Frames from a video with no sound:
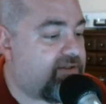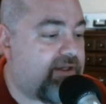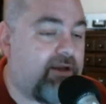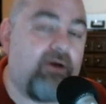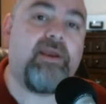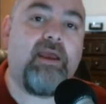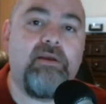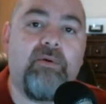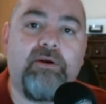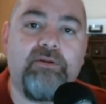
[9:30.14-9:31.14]
And said, okay,
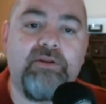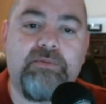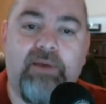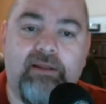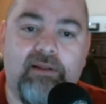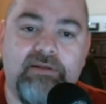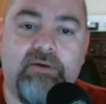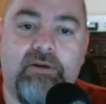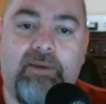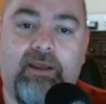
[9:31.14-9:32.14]
you want to do this debate? Let's
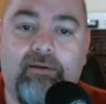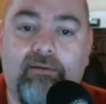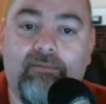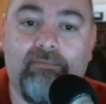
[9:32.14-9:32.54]
do a debate.